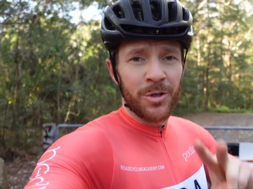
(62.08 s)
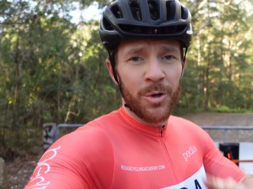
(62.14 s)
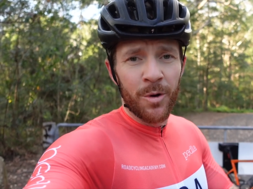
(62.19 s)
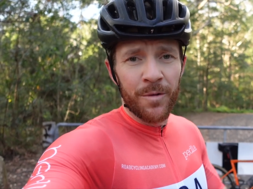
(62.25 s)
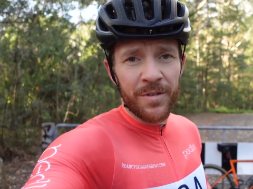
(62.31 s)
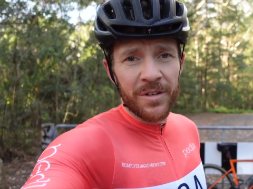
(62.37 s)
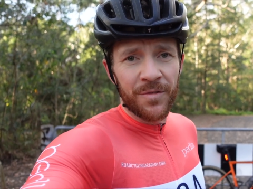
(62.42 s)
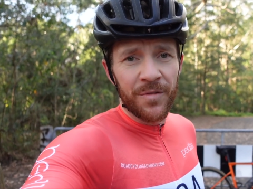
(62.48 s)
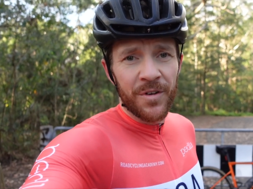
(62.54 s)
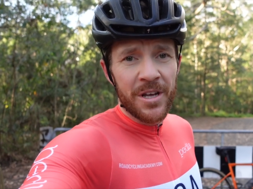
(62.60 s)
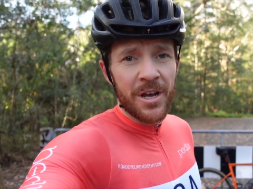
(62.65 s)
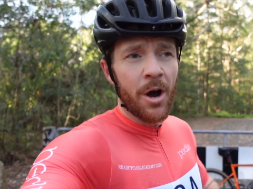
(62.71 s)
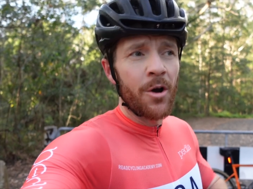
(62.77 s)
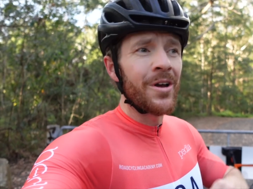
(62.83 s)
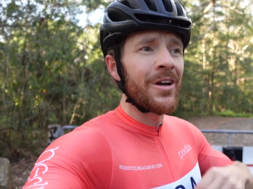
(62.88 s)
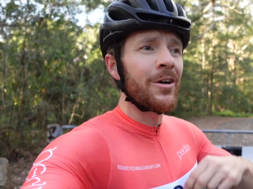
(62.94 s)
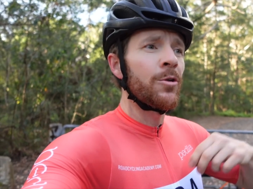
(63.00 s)
two of this
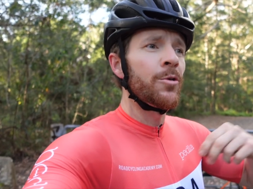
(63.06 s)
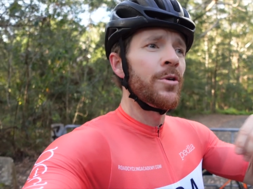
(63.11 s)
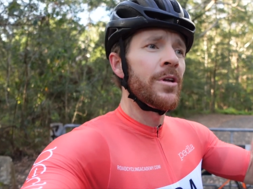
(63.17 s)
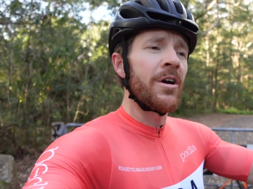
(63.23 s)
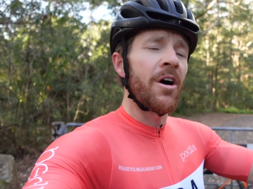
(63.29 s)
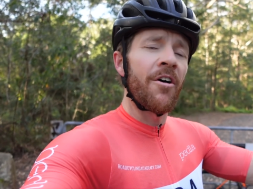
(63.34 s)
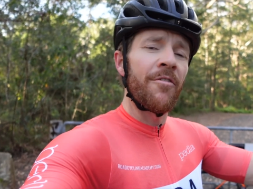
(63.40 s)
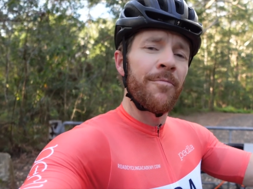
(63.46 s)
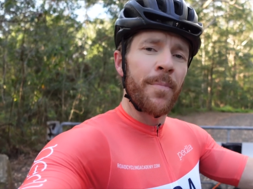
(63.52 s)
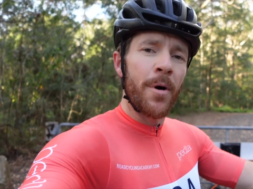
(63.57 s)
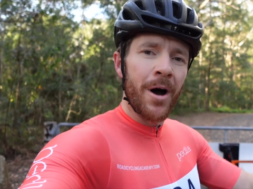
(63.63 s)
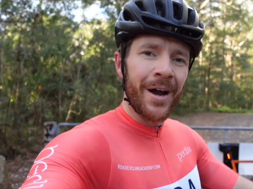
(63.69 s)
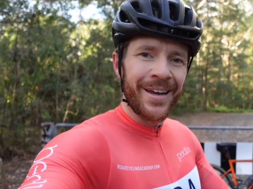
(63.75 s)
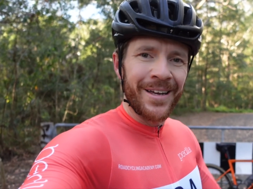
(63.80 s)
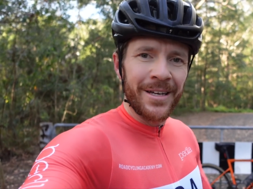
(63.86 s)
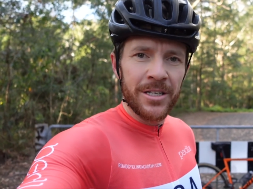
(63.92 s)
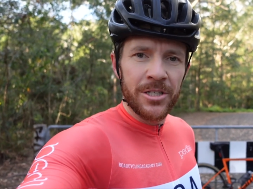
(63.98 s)
video, including
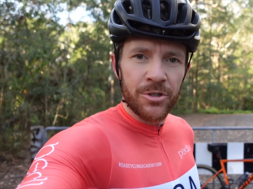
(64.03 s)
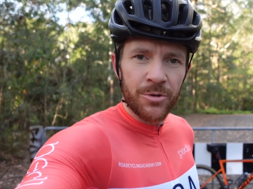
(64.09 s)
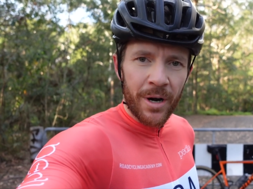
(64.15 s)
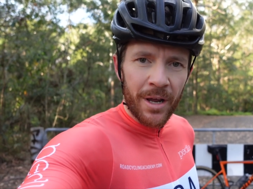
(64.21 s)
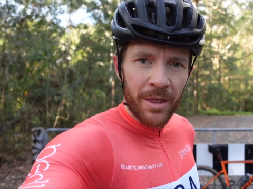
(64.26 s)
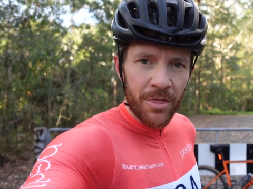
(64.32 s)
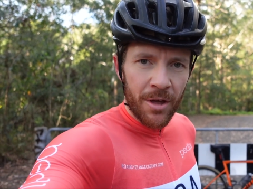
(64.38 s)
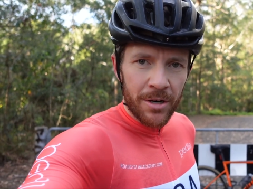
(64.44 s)
off-bike strength